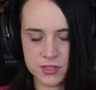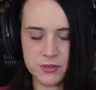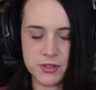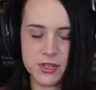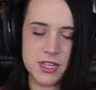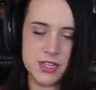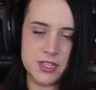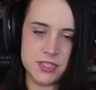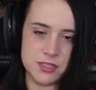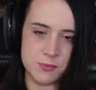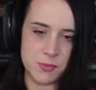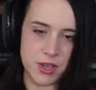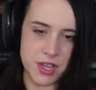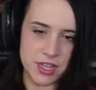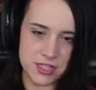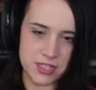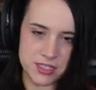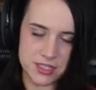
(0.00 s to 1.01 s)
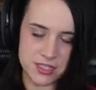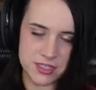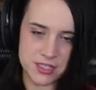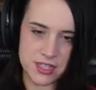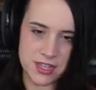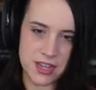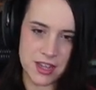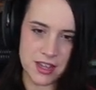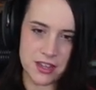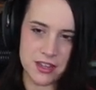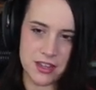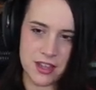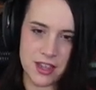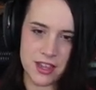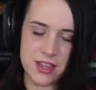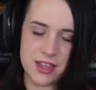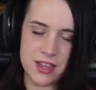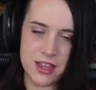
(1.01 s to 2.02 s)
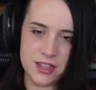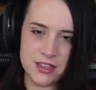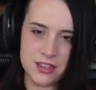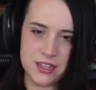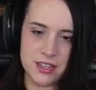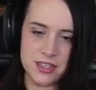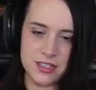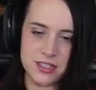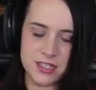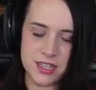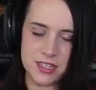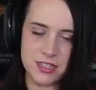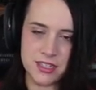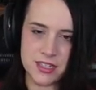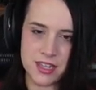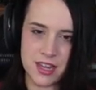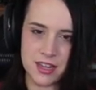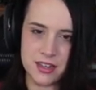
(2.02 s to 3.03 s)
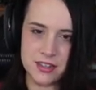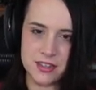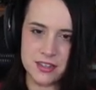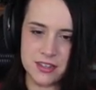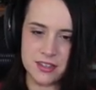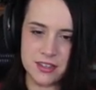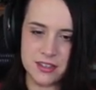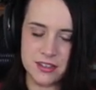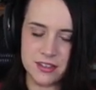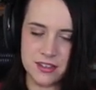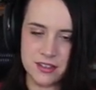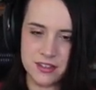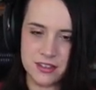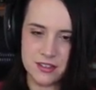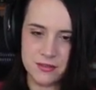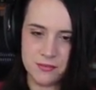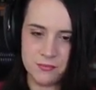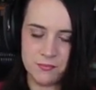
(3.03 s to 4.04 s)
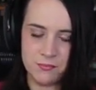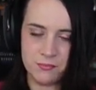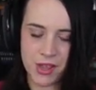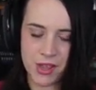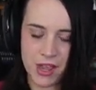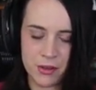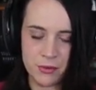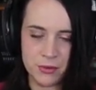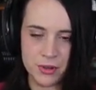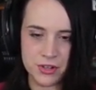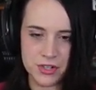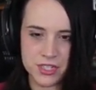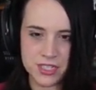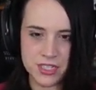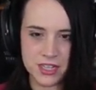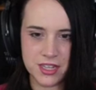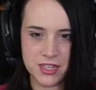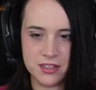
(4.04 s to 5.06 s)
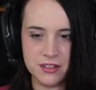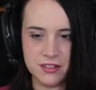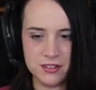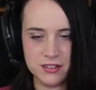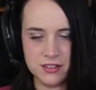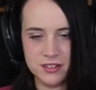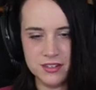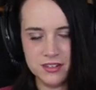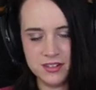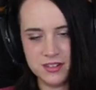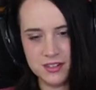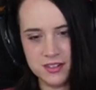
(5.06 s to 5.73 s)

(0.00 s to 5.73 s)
So in his mind, since he had he had the intent and the power to kill,